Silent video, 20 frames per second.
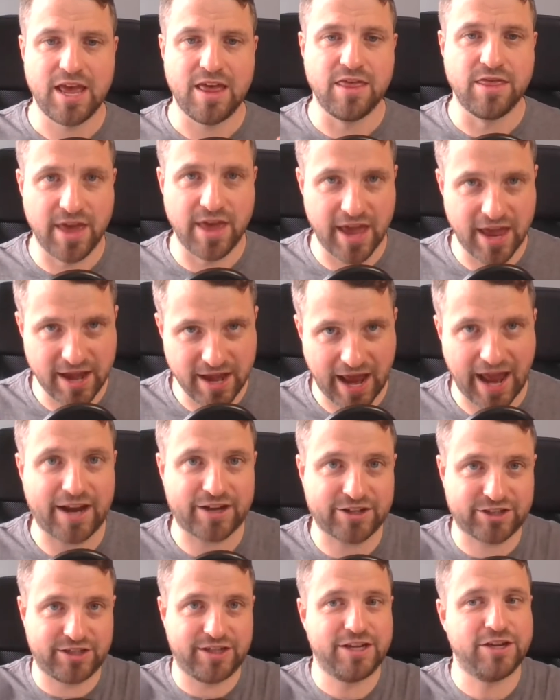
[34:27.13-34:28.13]
then
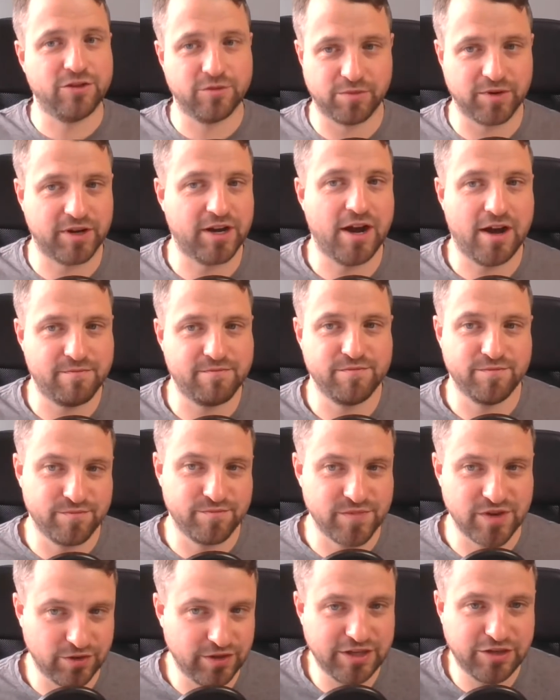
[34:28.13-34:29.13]
actually you'll
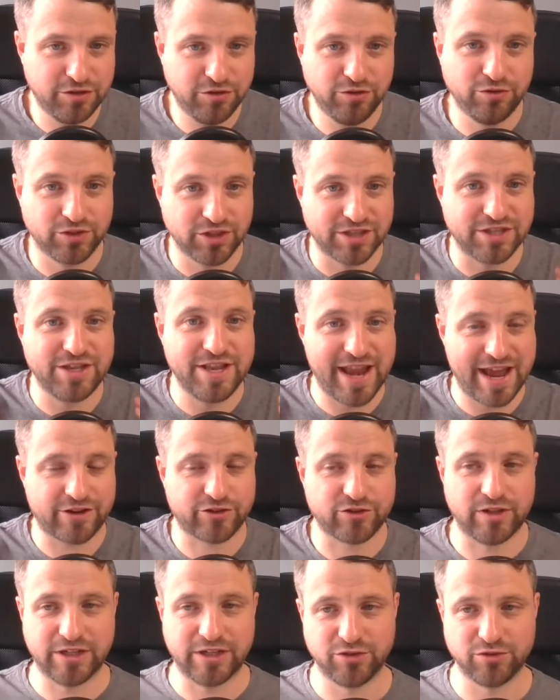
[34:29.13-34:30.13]
become, you, you just
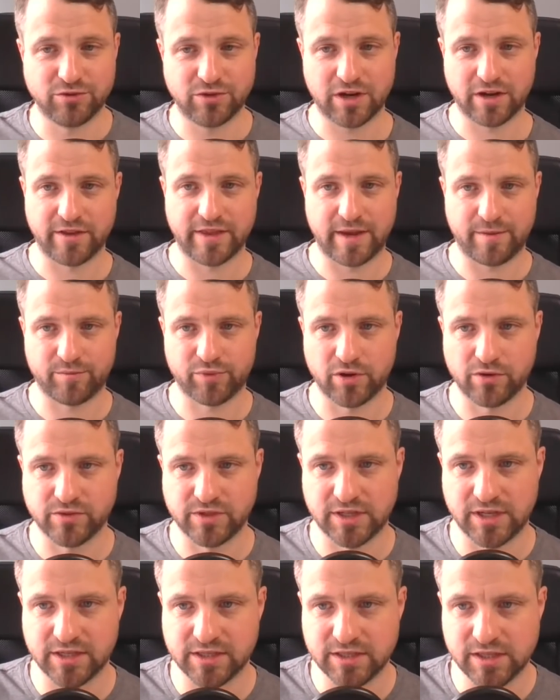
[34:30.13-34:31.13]
naturally shortcut that
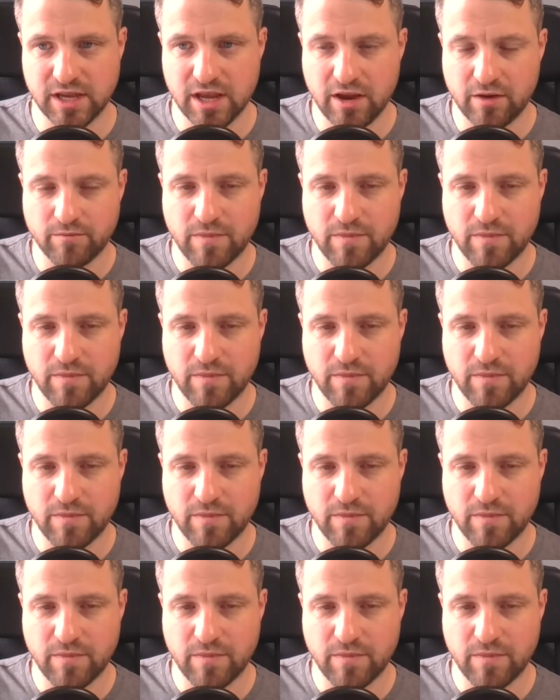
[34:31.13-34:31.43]
process.